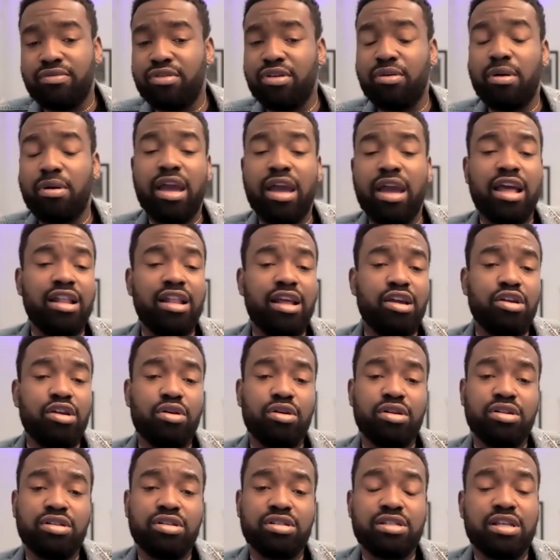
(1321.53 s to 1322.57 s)
the earlier you
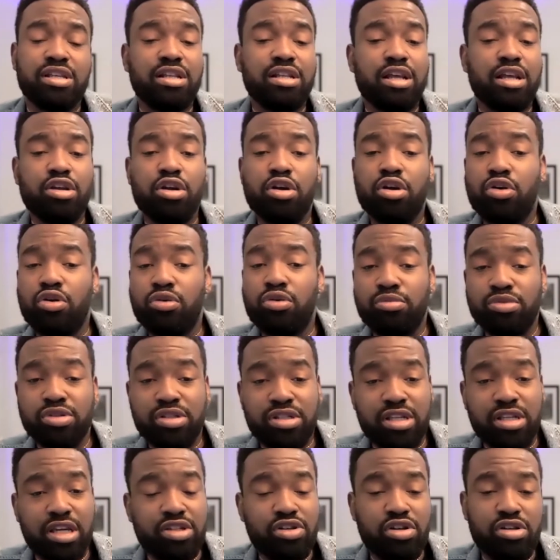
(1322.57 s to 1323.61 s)
understand that you're
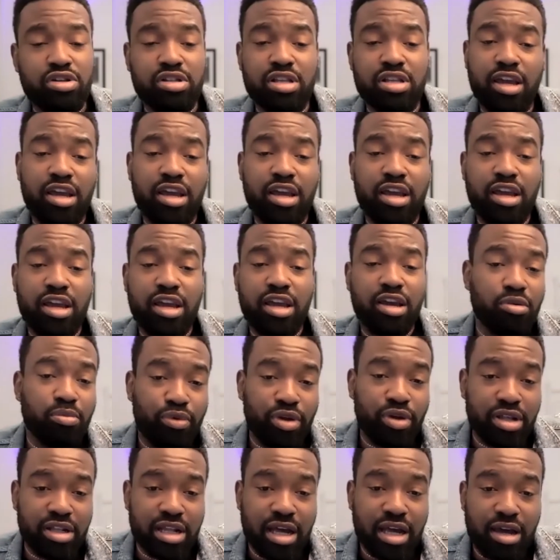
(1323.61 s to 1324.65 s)
homosexual, they ain't going to
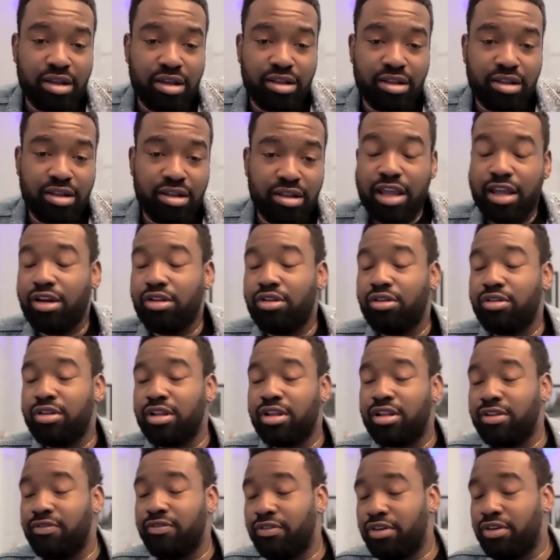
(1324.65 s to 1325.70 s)
pray it out, they ain't going to
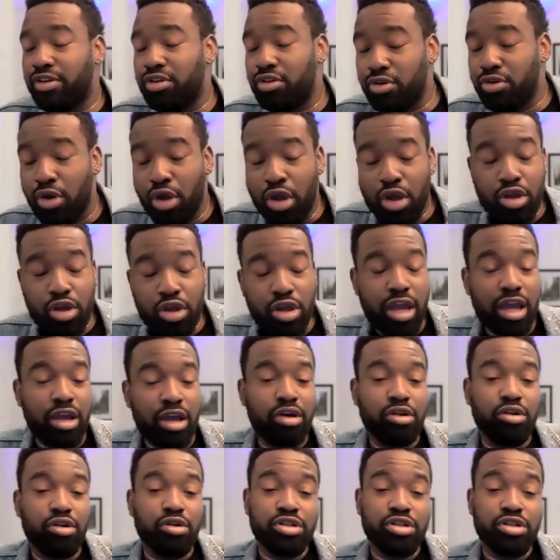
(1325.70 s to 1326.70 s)
deliver you, you ain't going